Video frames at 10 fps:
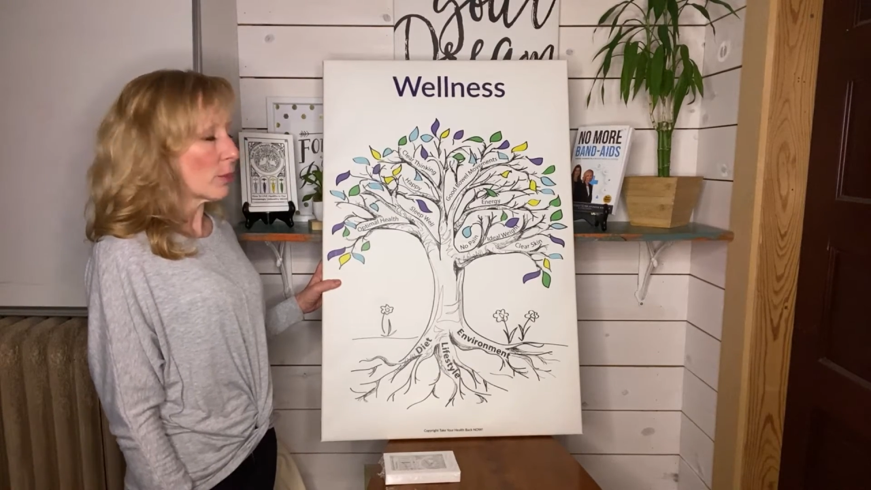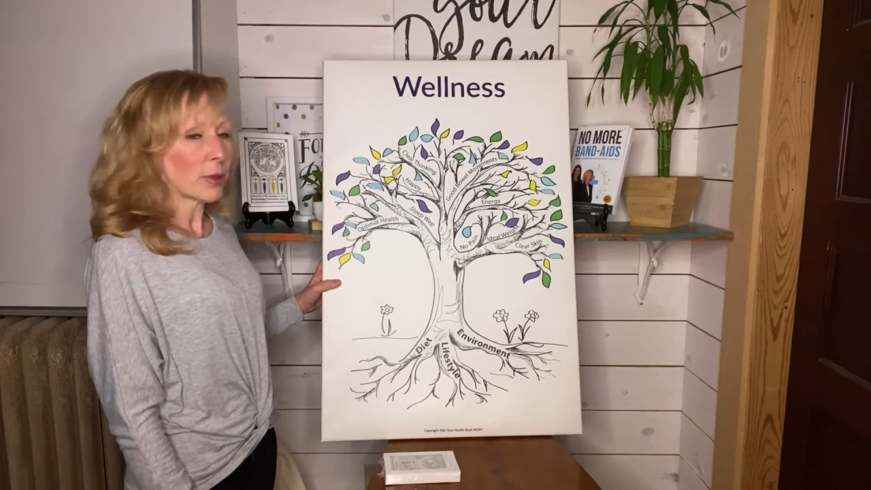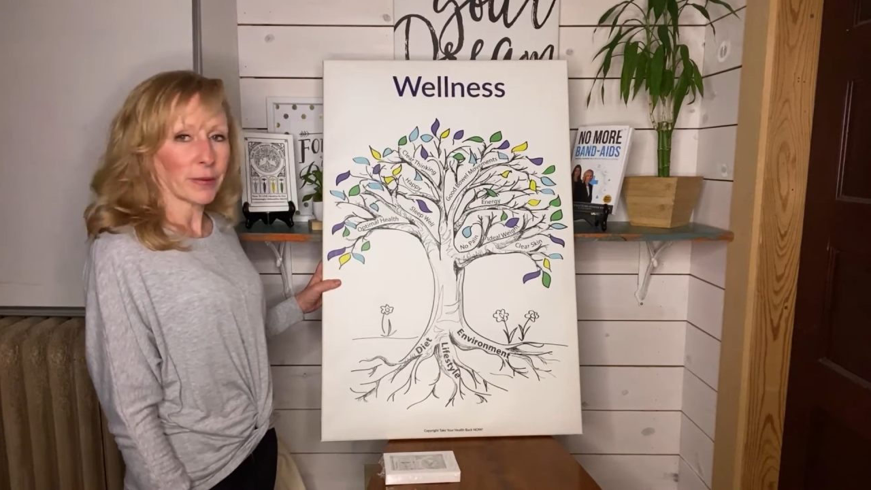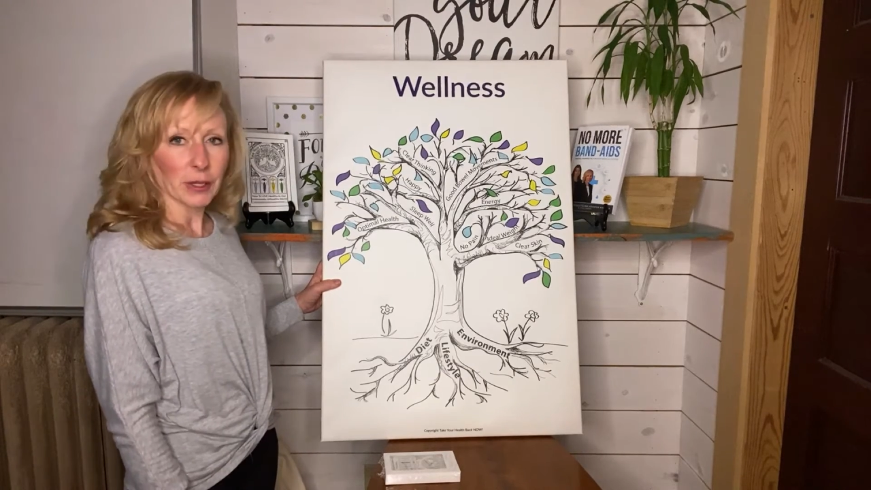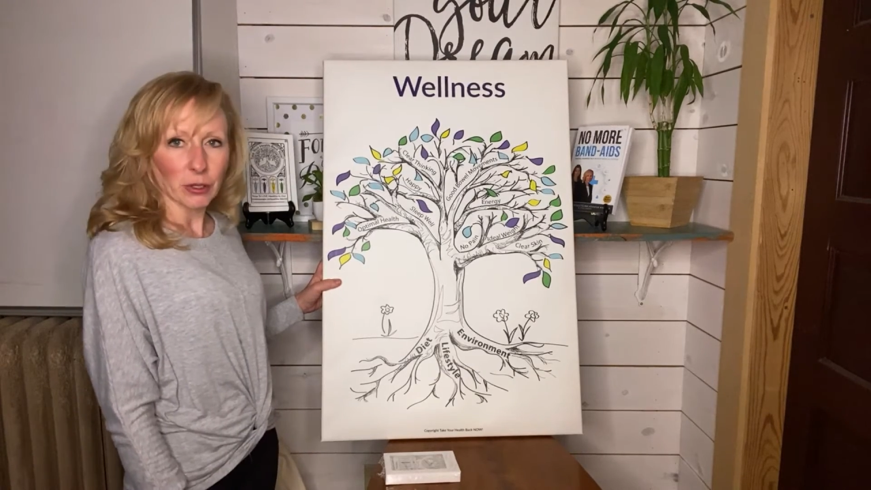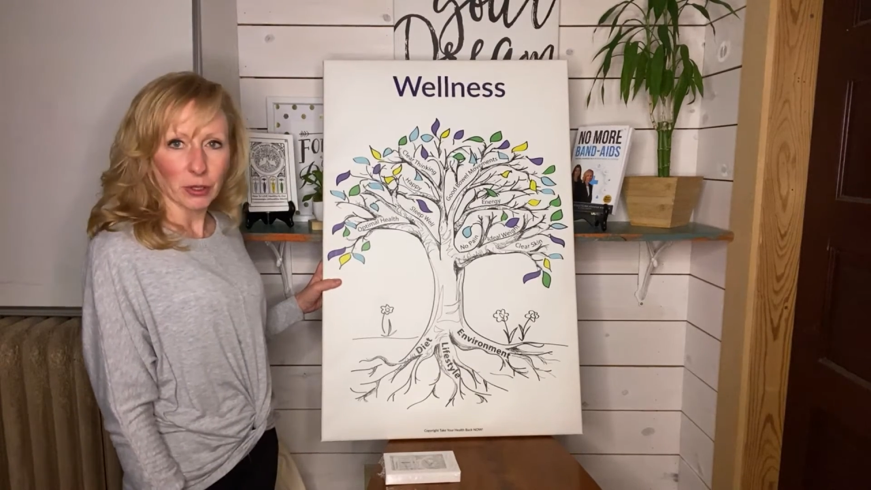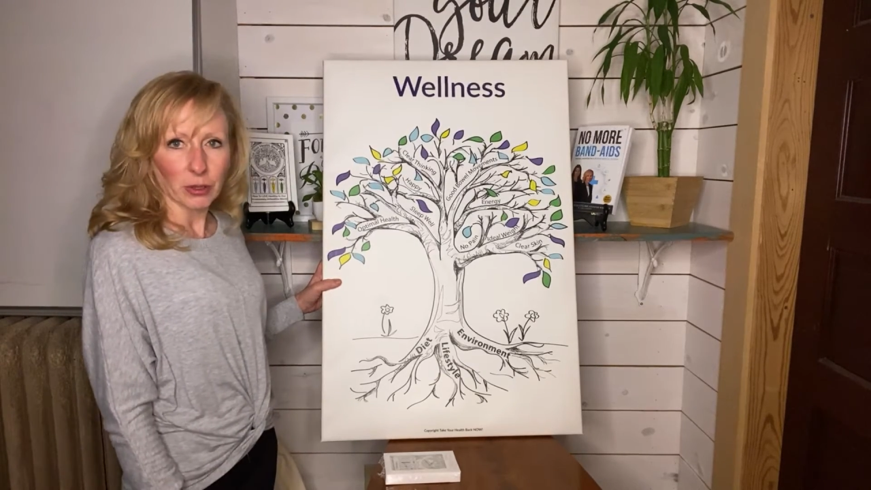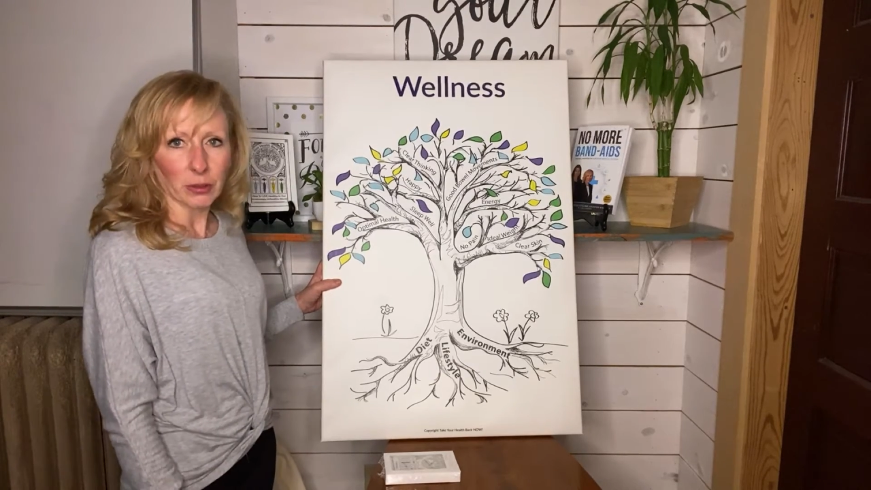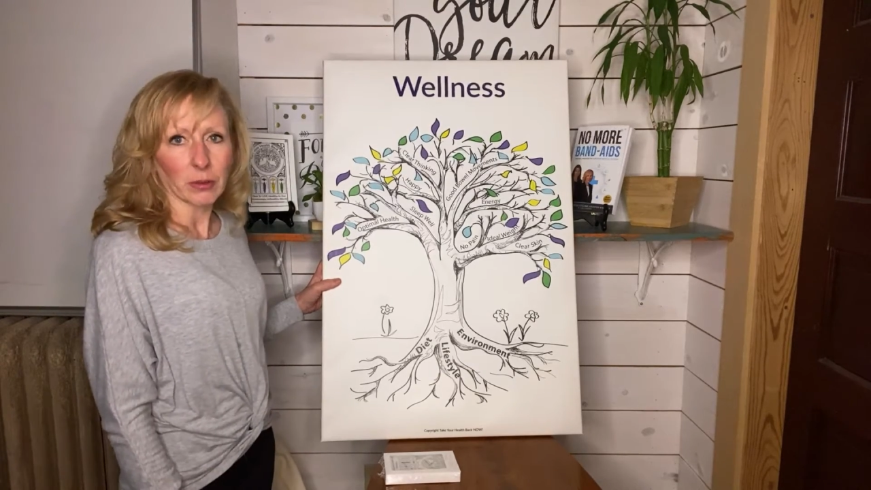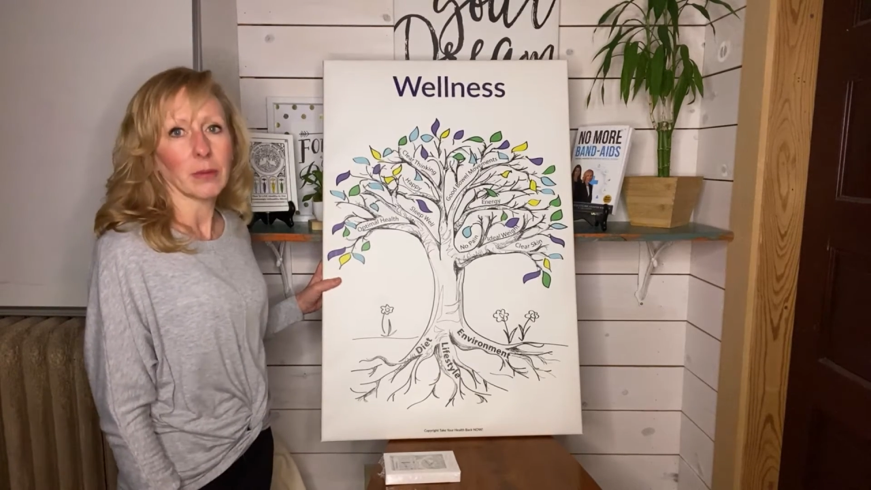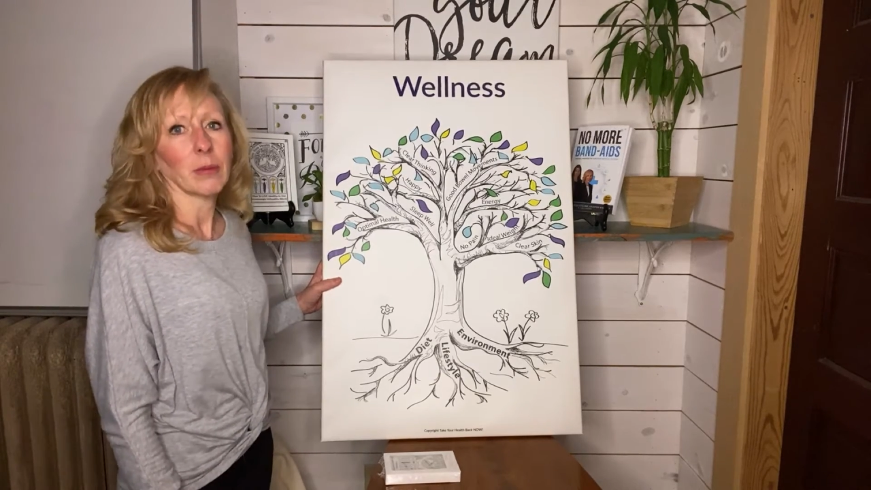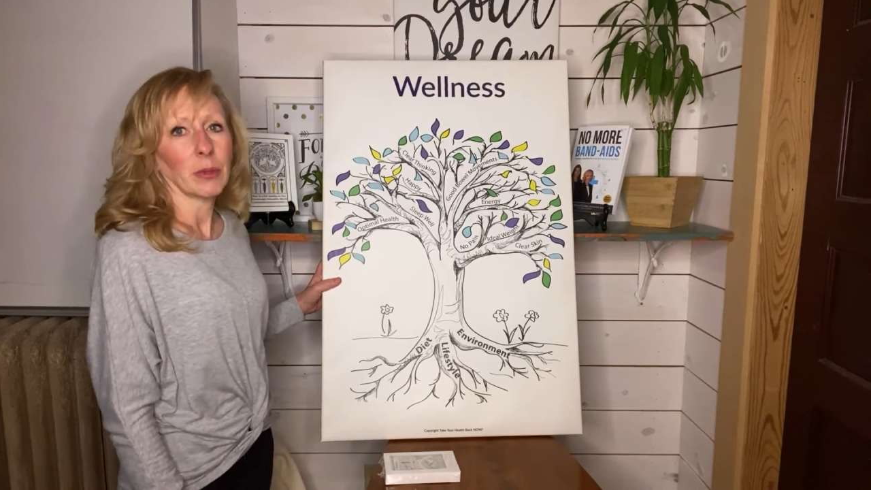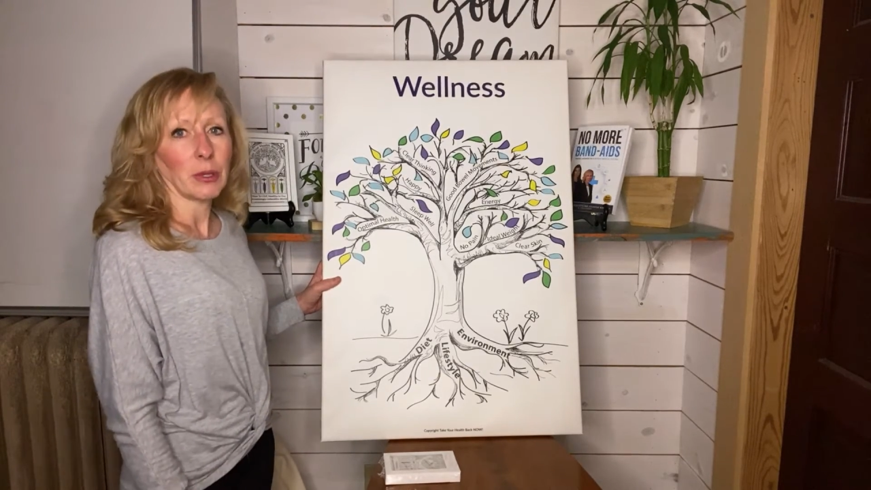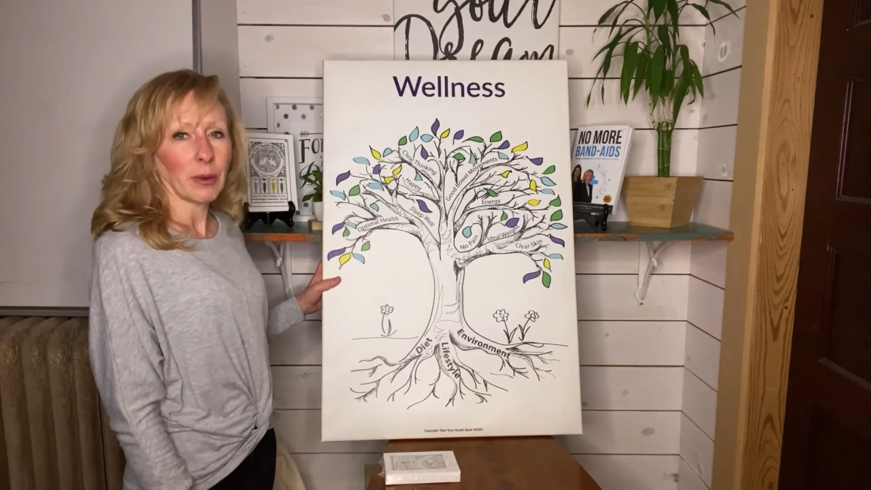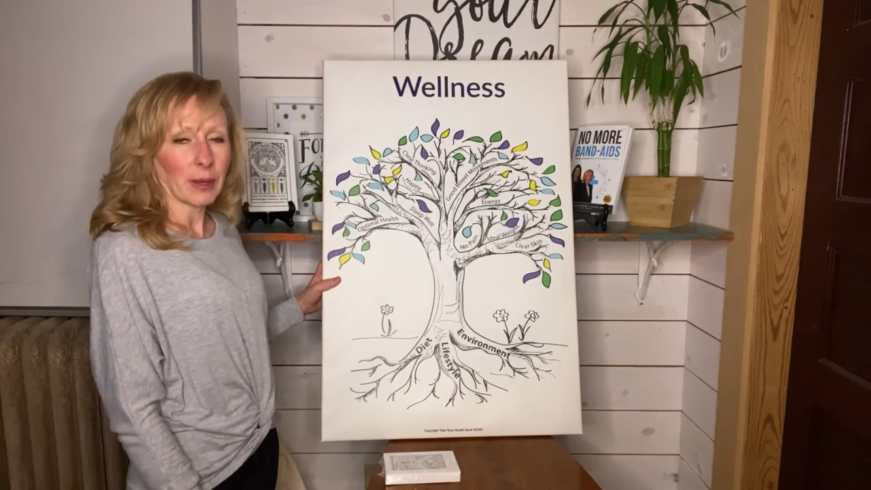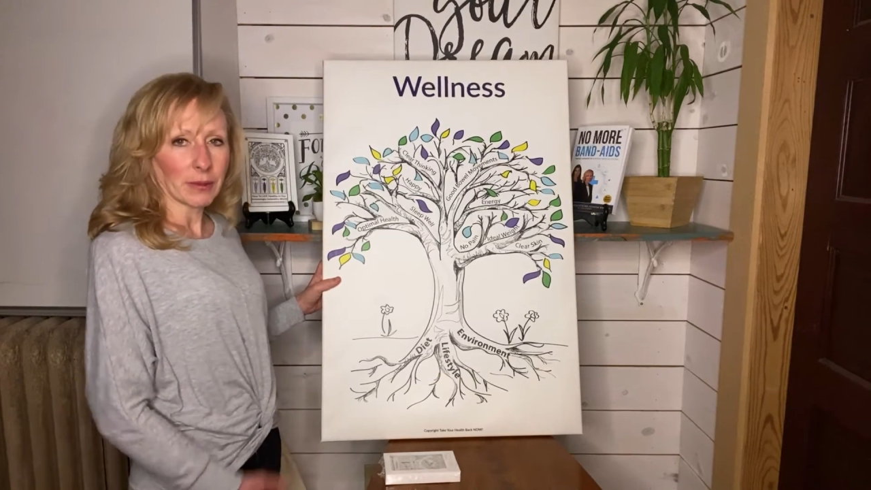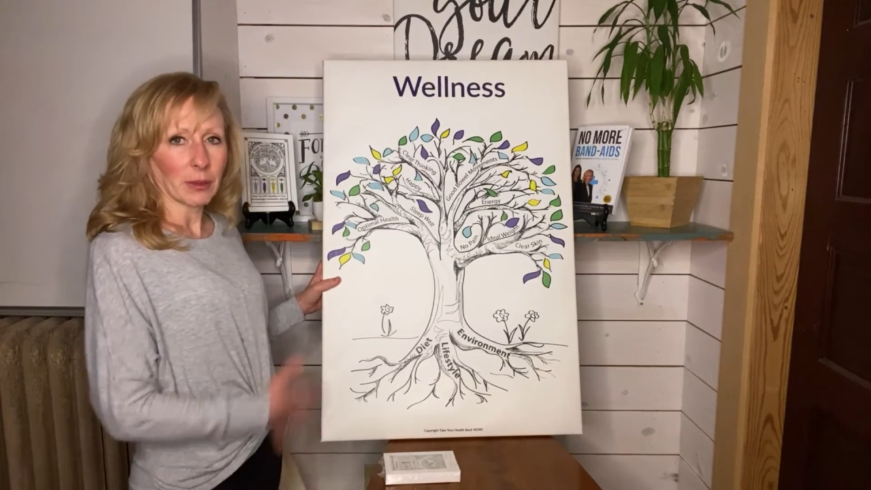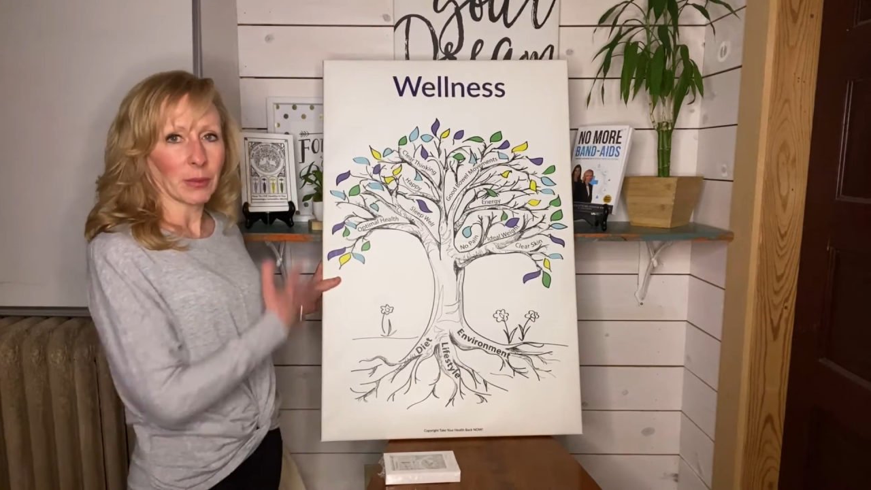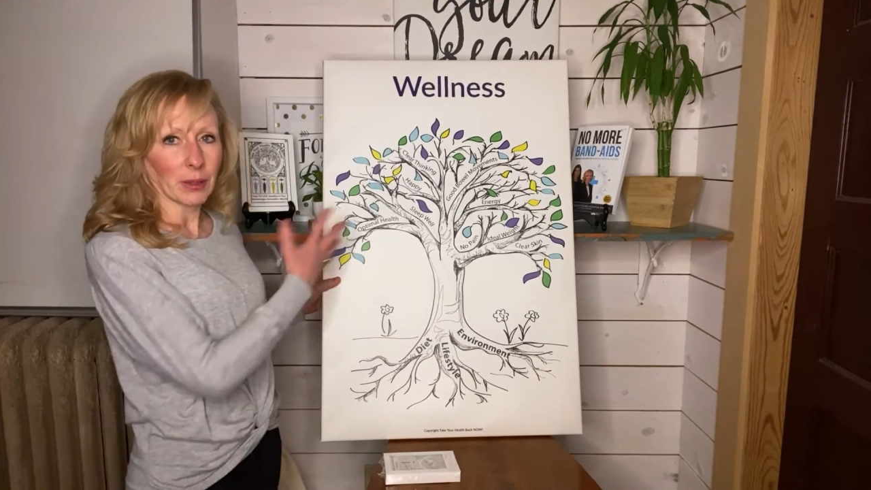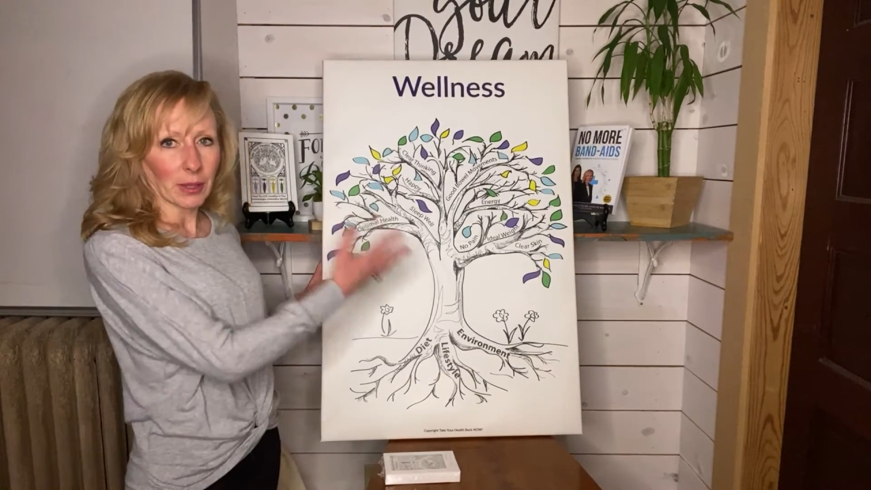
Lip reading: professional when you have something